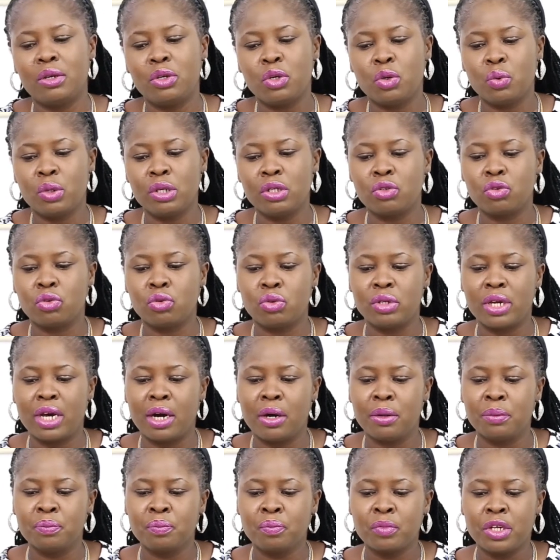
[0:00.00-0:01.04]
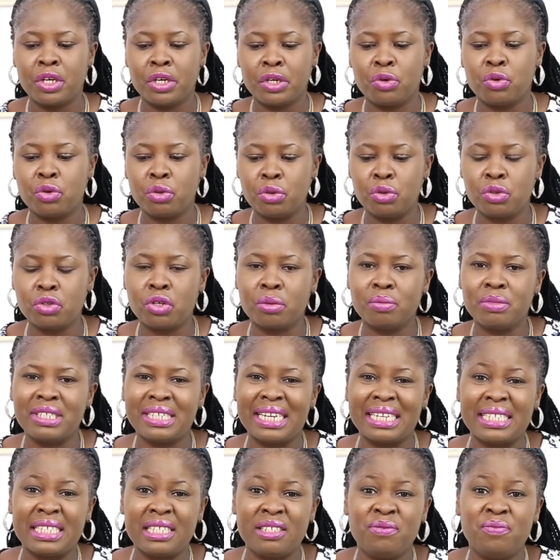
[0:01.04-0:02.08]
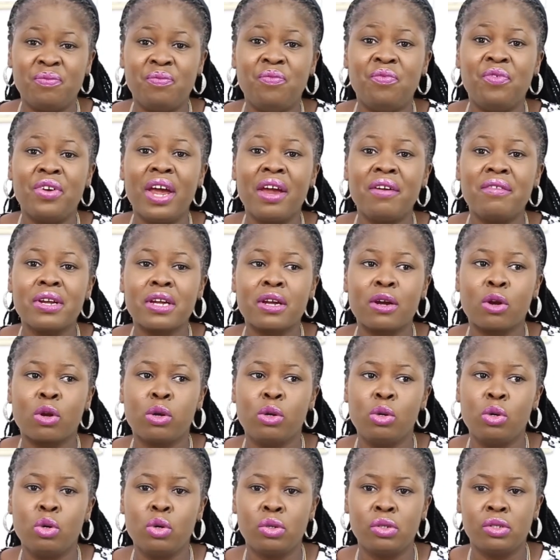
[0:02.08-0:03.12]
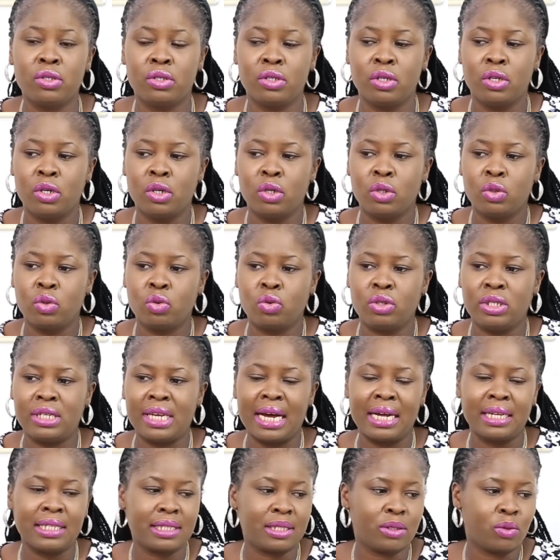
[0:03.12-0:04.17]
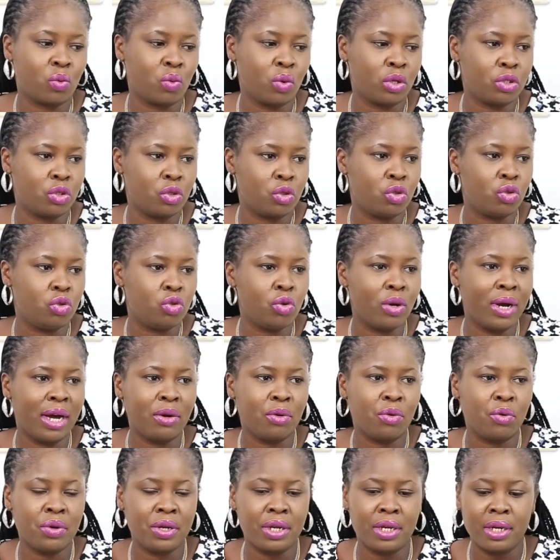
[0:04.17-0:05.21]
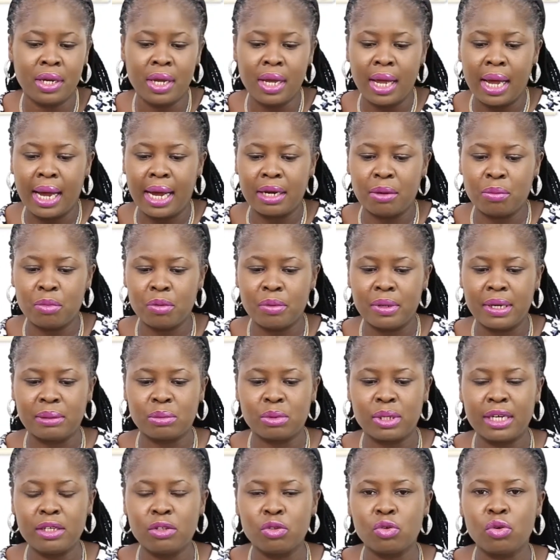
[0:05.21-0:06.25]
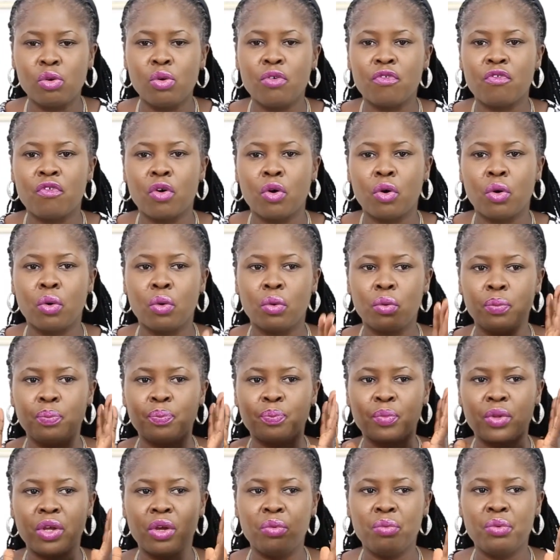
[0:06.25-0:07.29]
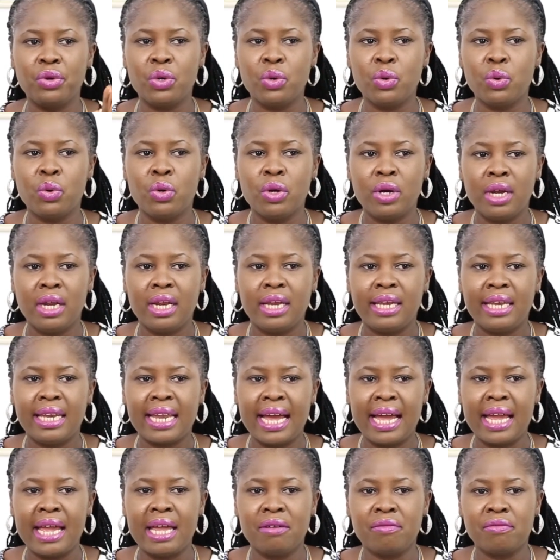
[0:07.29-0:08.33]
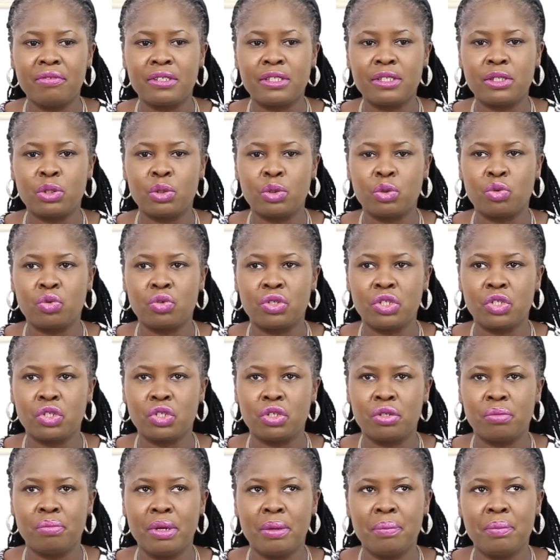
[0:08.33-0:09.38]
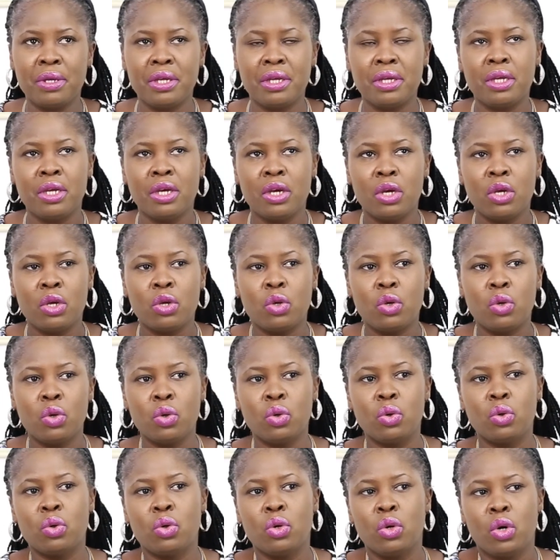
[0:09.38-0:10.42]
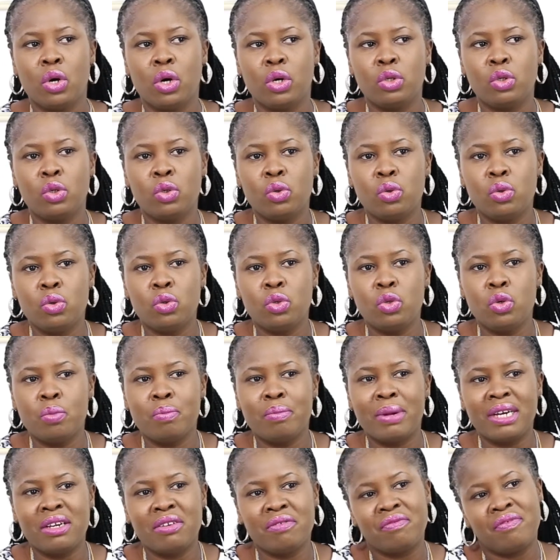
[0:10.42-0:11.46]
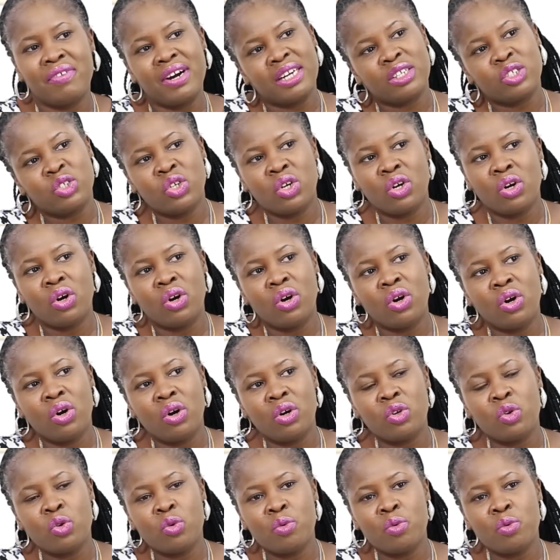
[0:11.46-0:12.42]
want to now introduce something that is very close to that what you are doing at the moment. I'm trying to look for a real life situation. Maybe you manufacture